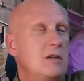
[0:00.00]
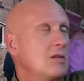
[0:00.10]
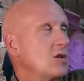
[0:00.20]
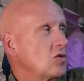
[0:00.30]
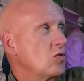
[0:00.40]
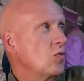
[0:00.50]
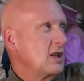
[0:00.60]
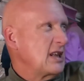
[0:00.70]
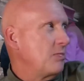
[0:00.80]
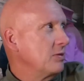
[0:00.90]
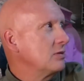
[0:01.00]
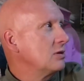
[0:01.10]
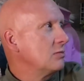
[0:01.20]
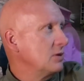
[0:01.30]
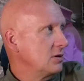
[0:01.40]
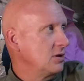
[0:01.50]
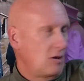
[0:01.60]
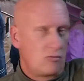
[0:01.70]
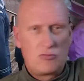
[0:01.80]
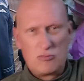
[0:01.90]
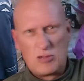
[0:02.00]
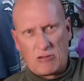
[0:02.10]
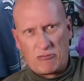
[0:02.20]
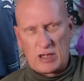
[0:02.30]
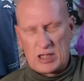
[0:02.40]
Doesn't always happen, but you know, generally